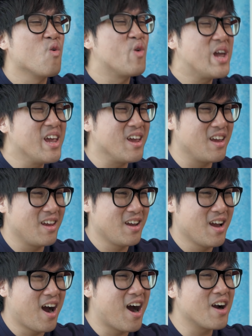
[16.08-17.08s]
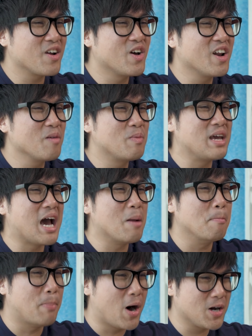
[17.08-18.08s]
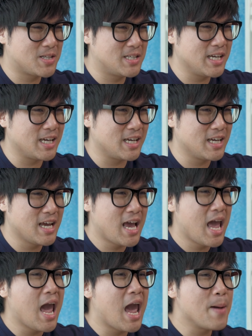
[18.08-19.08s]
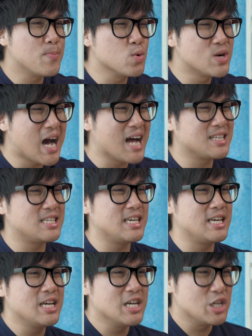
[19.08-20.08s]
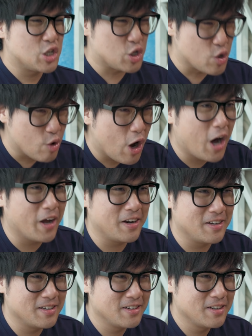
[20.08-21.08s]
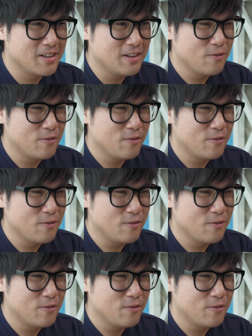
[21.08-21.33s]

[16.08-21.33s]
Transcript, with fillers: We are gonna be unboxing a Bugatti Chiron